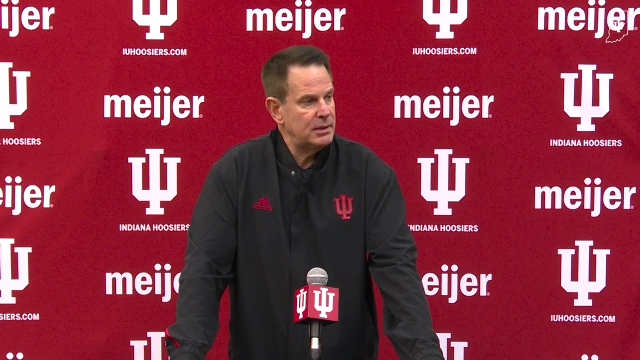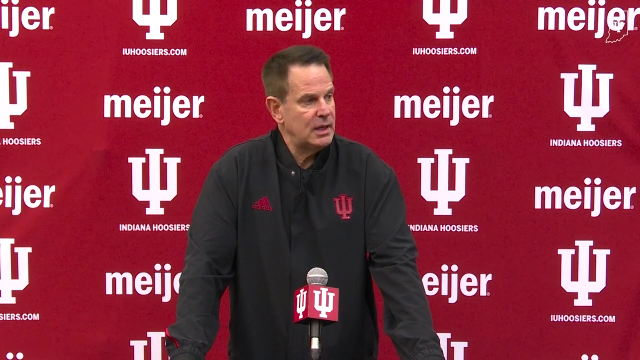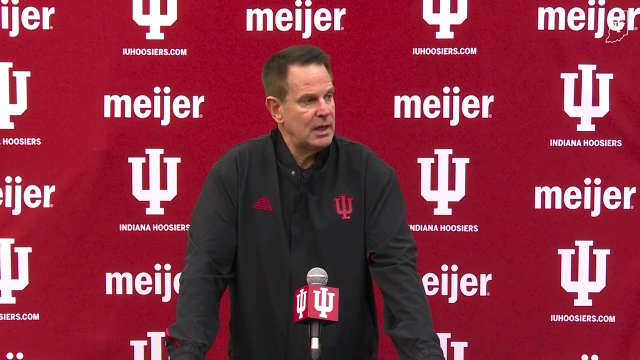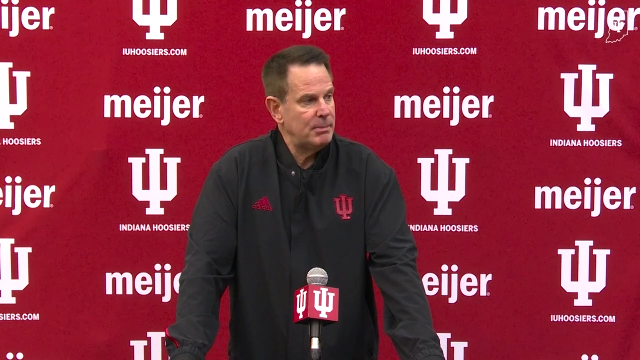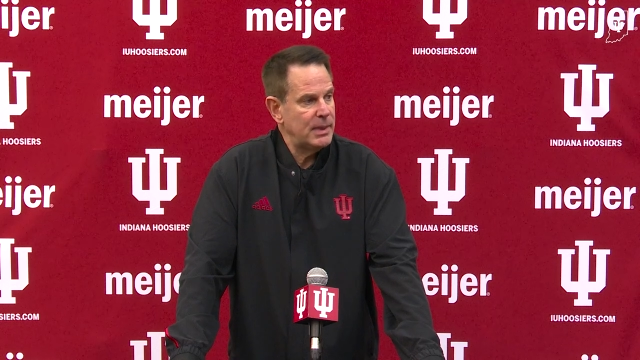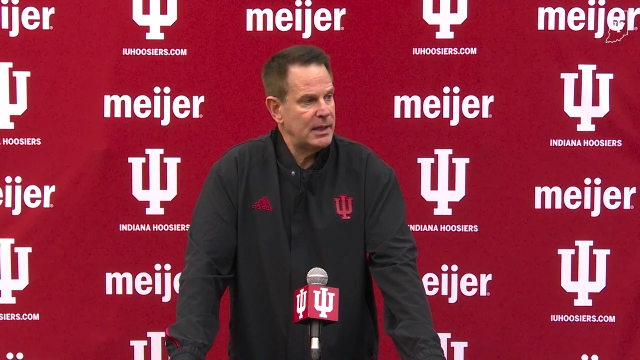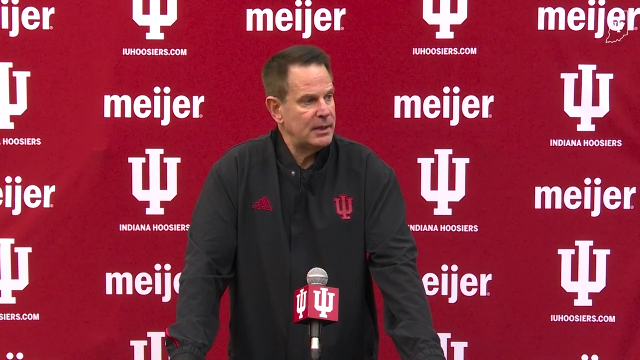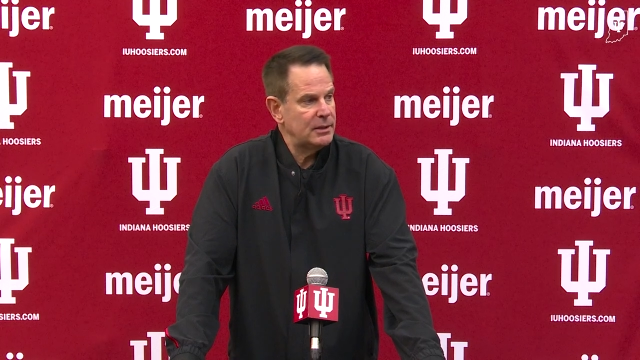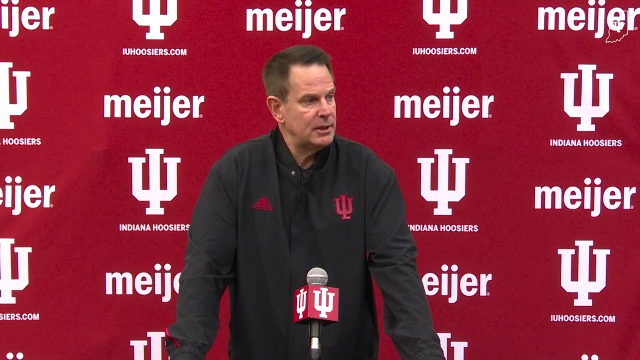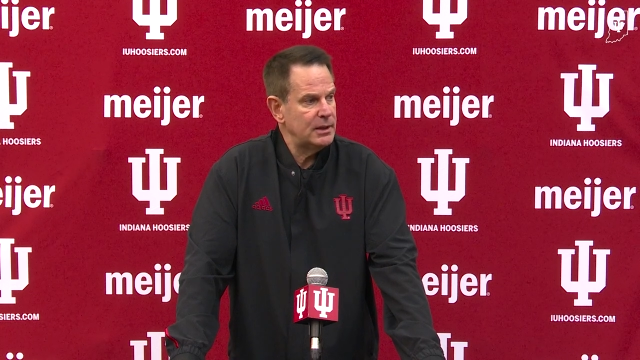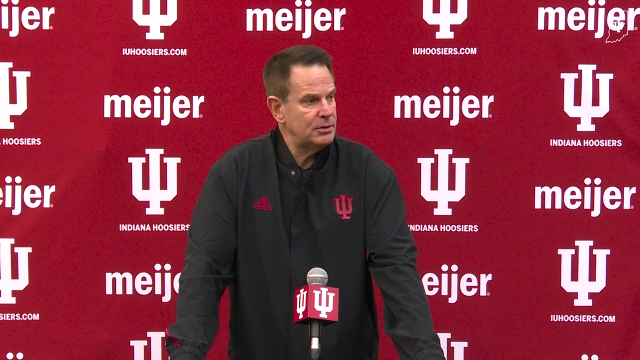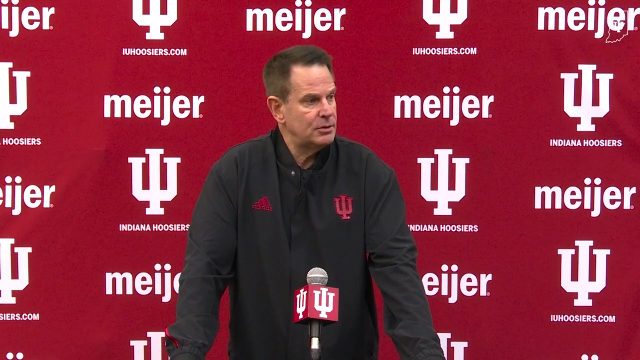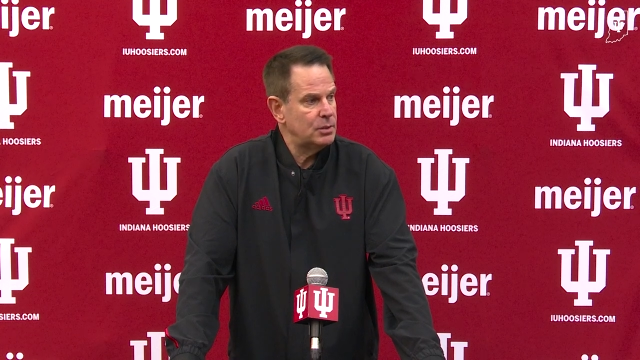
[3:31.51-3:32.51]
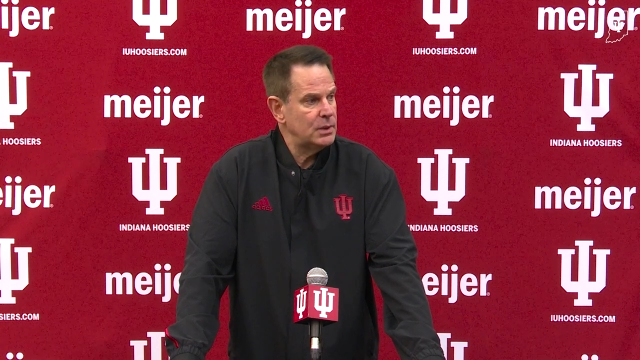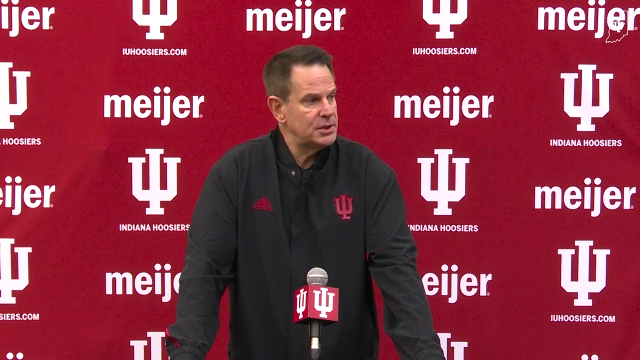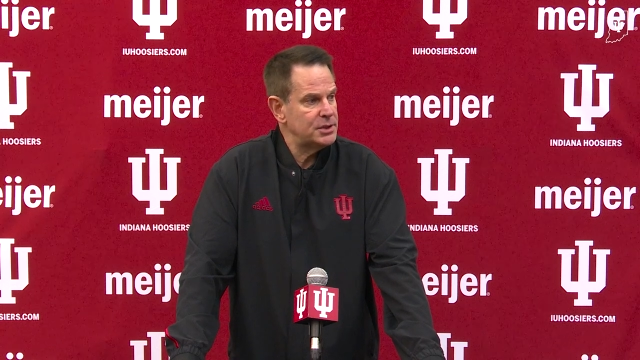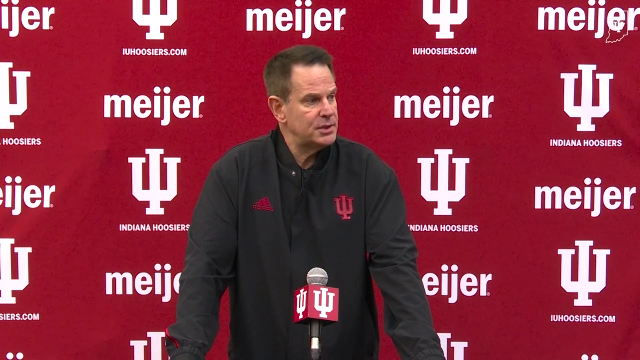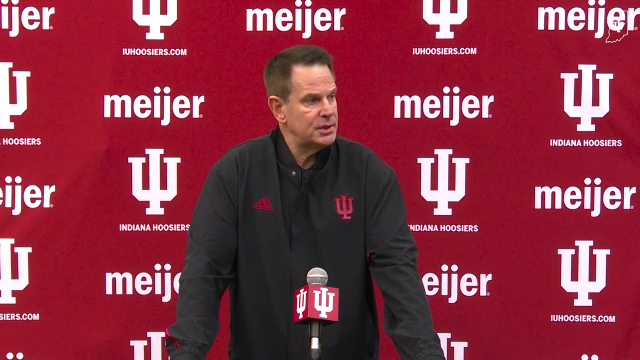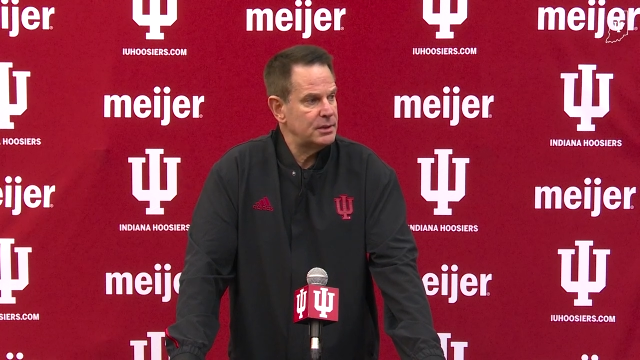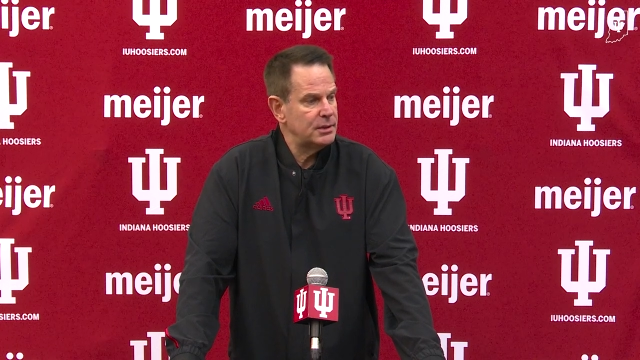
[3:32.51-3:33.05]
linebacker end
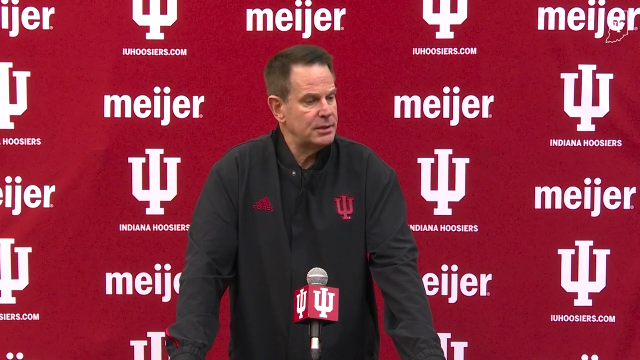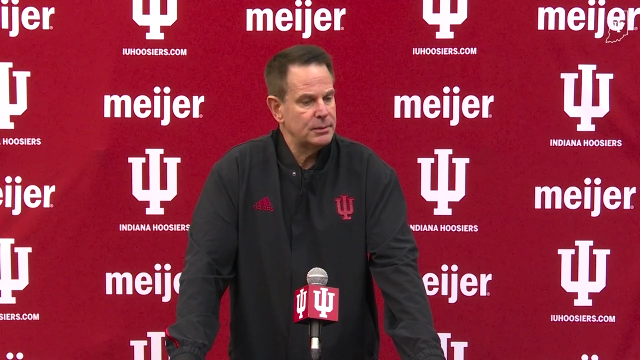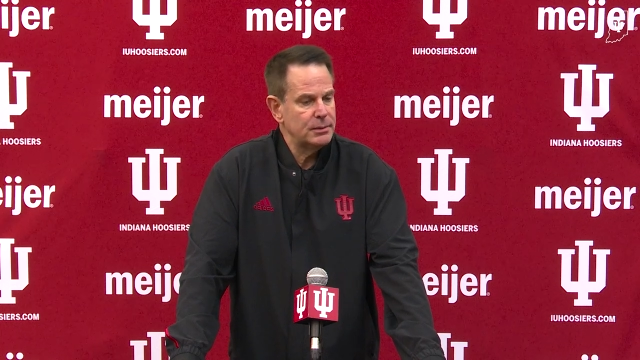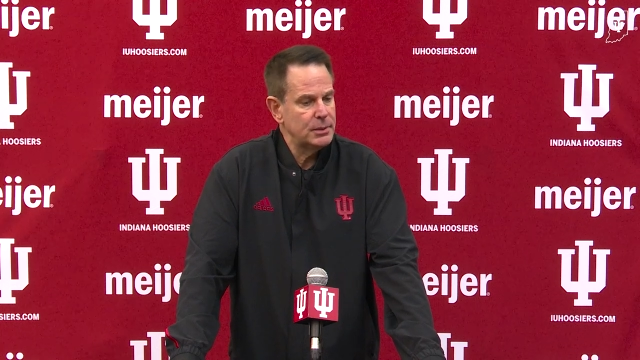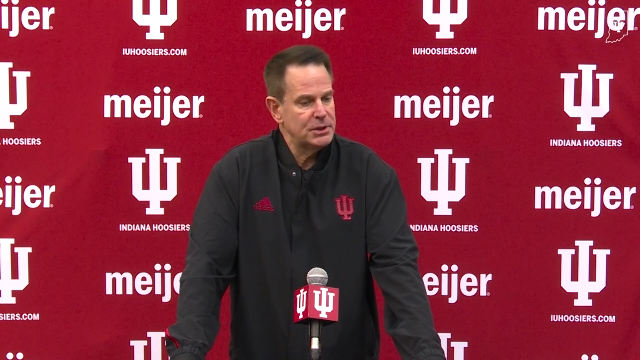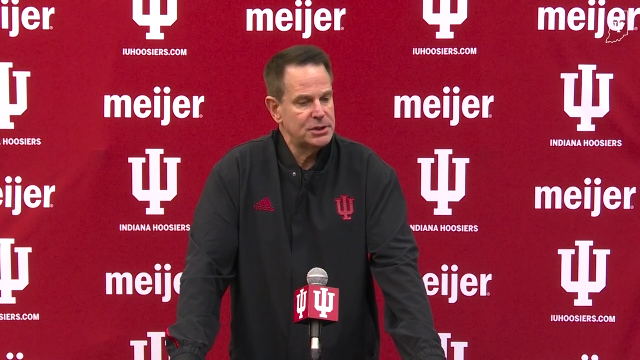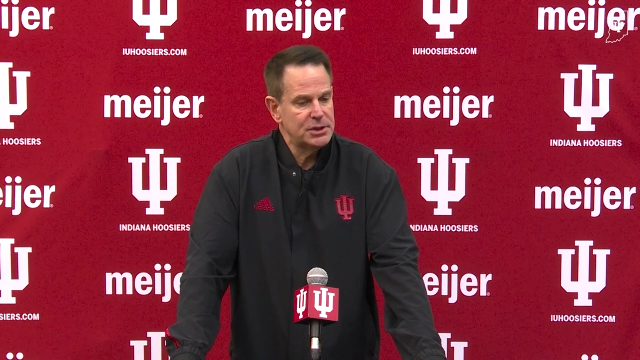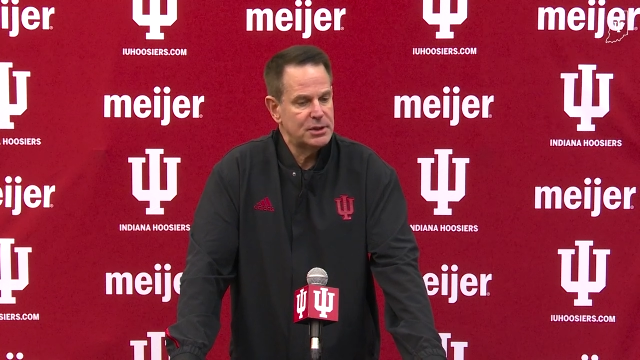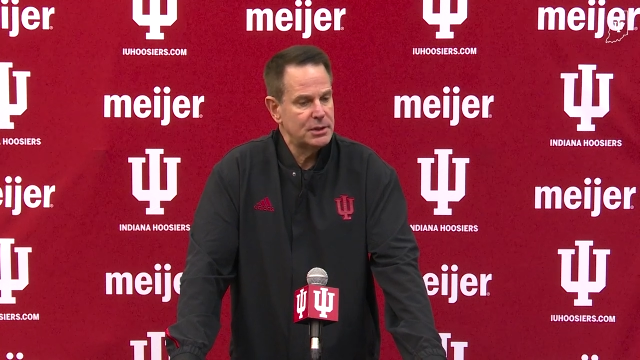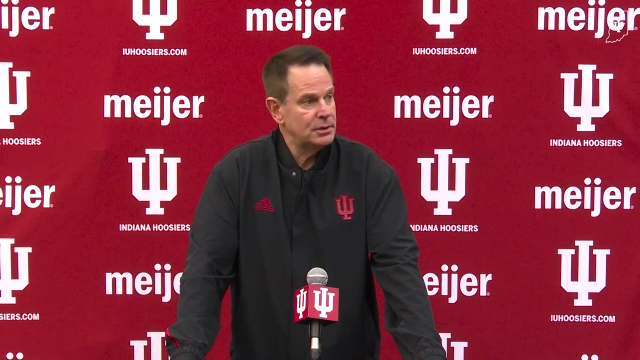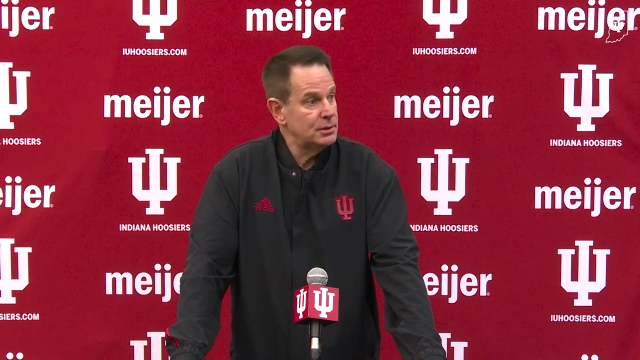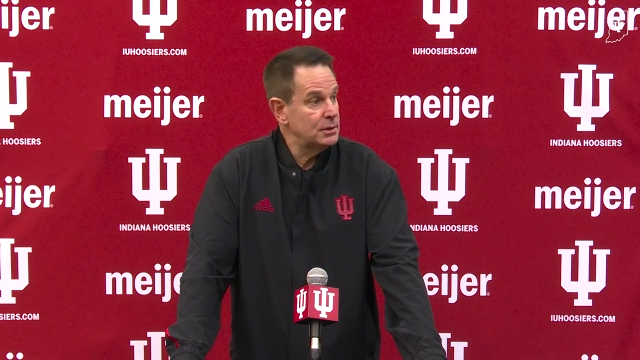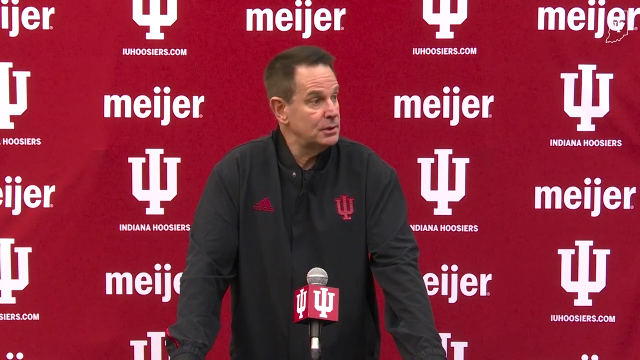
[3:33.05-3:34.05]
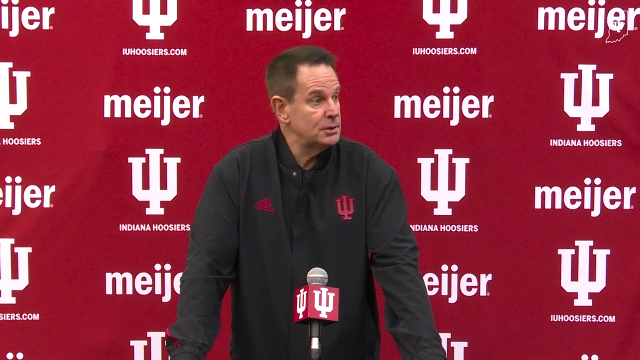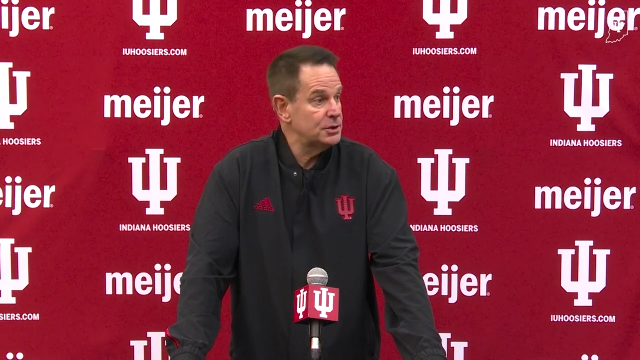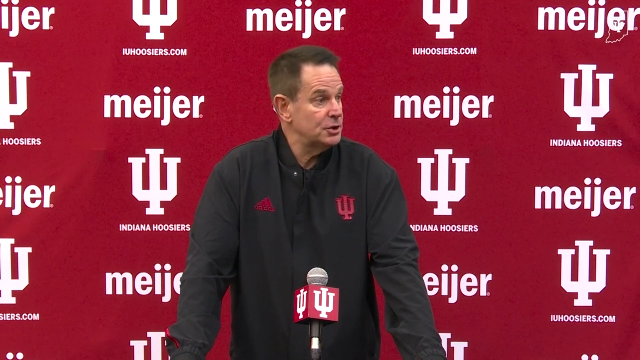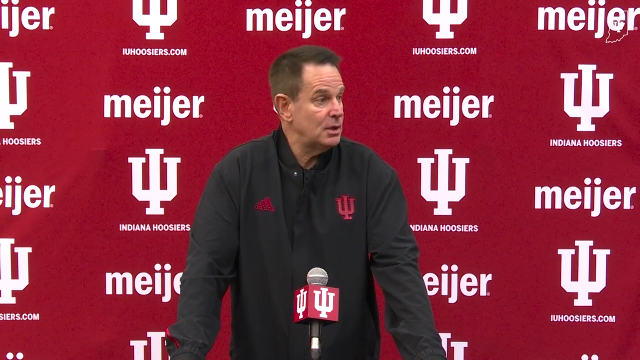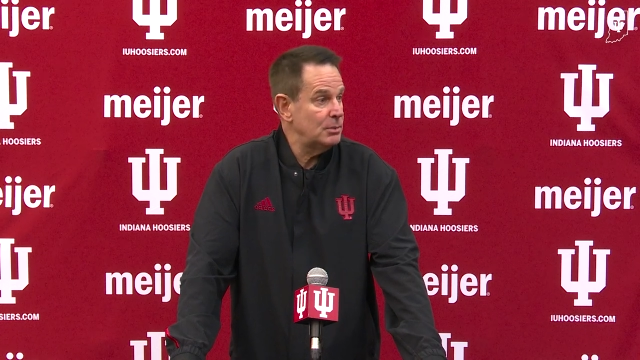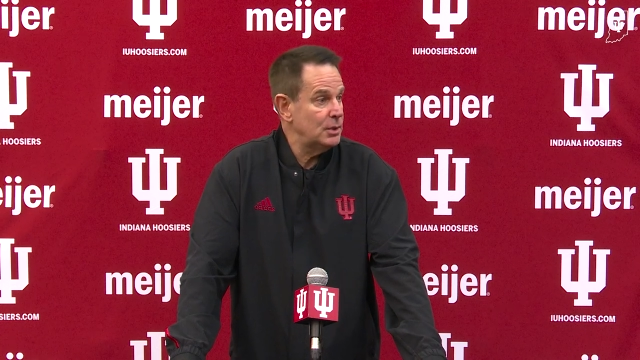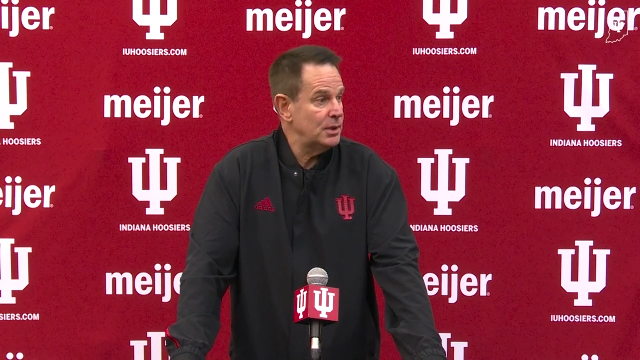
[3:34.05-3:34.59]
twist that we just didn't do a good
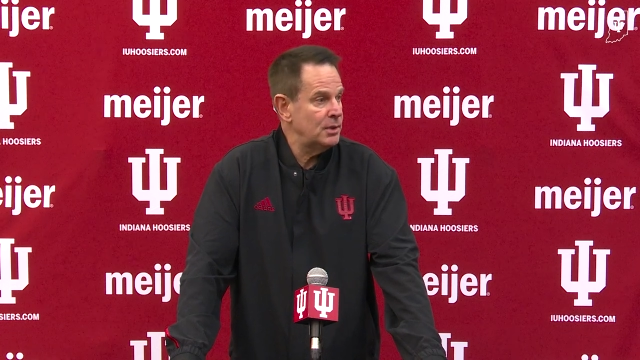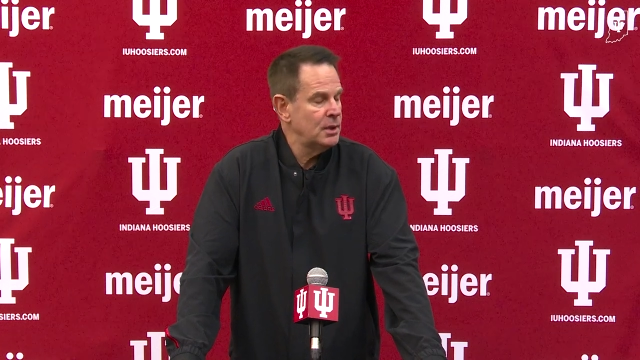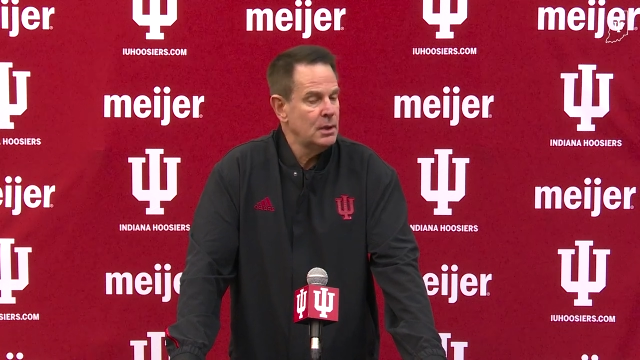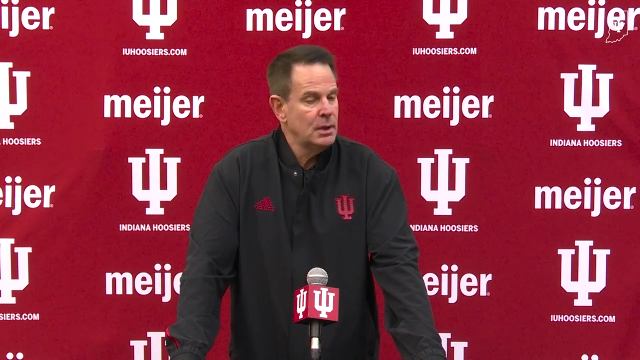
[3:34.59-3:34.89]
job with.